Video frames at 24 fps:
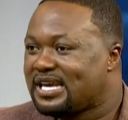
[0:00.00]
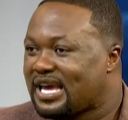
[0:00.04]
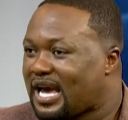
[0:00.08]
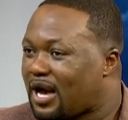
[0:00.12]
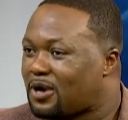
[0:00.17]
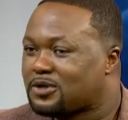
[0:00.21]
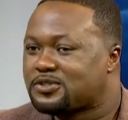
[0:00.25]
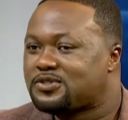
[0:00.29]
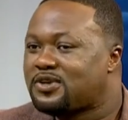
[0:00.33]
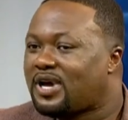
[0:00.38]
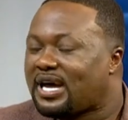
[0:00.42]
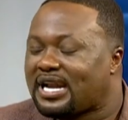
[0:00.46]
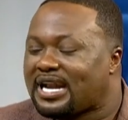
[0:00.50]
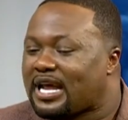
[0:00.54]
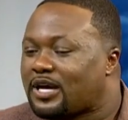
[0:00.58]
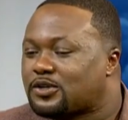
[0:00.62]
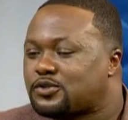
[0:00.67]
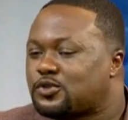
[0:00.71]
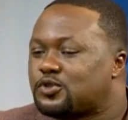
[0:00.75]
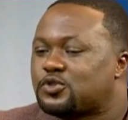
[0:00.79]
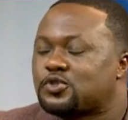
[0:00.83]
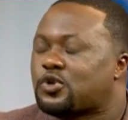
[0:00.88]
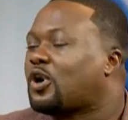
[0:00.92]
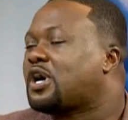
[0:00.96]
I was not allowed
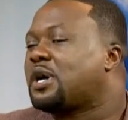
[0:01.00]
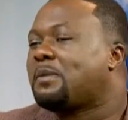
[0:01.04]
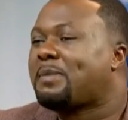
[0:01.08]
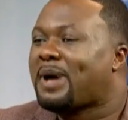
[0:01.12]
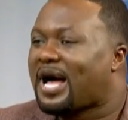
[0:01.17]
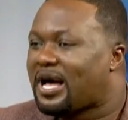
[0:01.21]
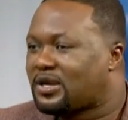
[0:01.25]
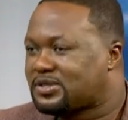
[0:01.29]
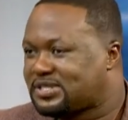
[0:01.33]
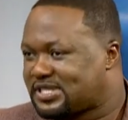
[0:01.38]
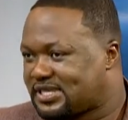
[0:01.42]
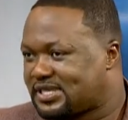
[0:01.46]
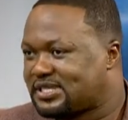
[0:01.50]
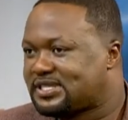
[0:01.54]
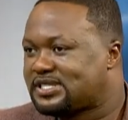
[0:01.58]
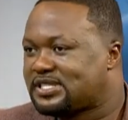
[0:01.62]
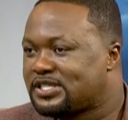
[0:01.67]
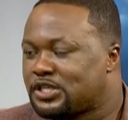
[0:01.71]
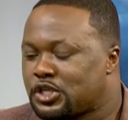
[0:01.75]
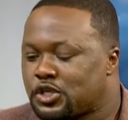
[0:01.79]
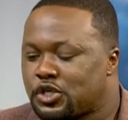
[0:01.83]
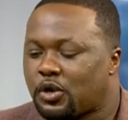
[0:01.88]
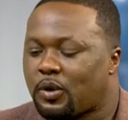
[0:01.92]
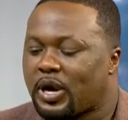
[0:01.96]
to talk about it,
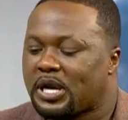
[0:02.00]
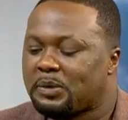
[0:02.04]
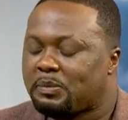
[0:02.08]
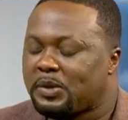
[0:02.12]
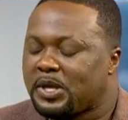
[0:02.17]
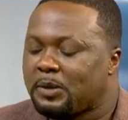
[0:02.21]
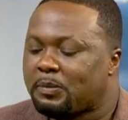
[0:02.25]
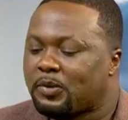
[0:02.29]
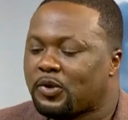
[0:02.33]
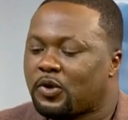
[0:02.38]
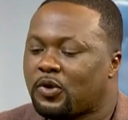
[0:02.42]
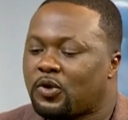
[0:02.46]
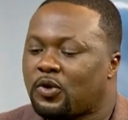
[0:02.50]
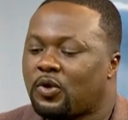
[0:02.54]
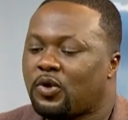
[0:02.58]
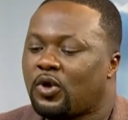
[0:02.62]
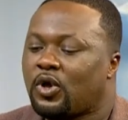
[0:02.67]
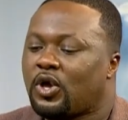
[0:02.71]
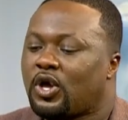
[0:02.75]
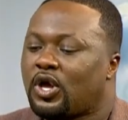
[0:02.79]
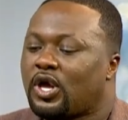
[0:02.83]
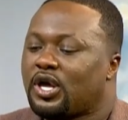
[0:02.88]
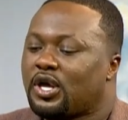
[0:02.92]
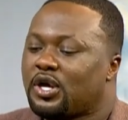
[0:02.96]
you know, and people,
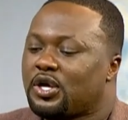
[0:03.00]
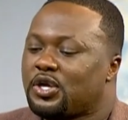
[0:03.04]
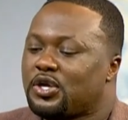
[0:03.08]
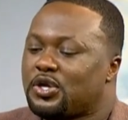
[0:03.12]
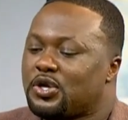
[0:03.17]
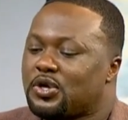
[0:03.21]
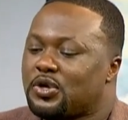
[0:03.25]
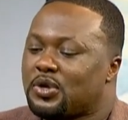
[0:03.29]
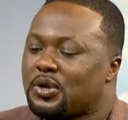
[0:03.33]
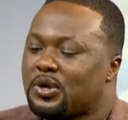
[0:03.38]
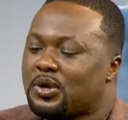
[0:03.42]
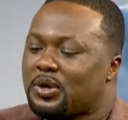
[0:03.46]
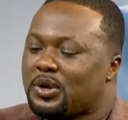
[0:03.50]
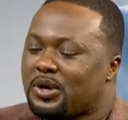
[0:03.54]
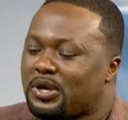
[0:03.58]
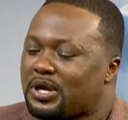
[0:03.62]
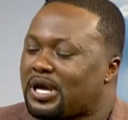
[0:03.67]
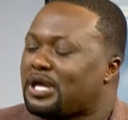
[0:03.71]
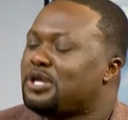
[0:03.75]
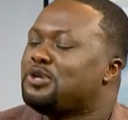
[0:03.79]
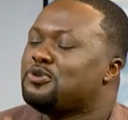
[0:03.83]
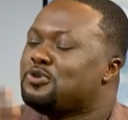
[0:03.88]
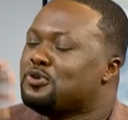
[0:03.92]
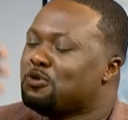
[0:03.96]
you
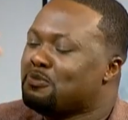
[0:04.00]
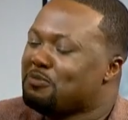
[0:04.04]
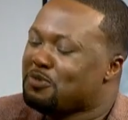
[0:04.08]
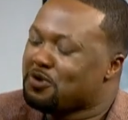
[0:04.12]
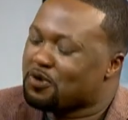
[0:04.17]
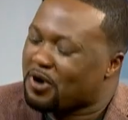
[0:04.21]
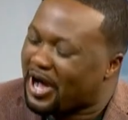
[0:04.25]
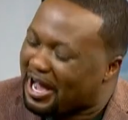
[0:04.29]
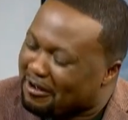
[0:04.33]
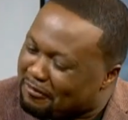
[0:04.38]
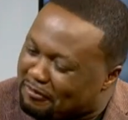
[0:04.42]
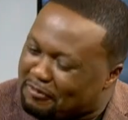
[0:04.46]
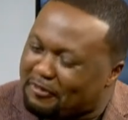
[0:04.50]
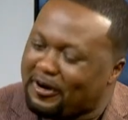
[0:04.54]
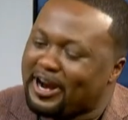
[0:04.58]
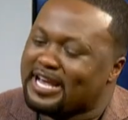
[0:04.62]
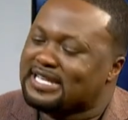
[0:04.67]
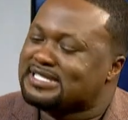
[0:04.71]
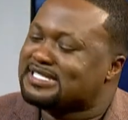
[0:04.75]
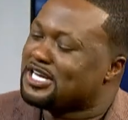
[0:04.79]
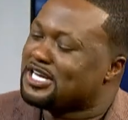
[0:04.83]
have friends and